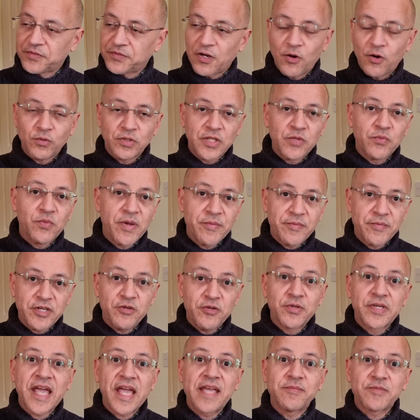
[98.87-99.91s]
the holy women
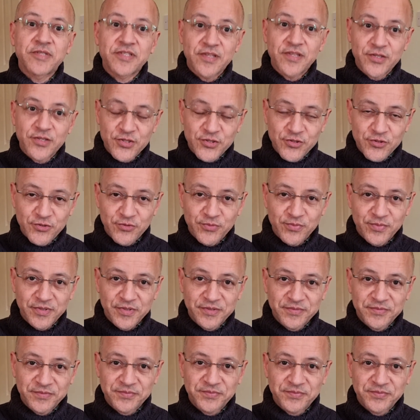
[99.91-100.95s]
who came to the tomb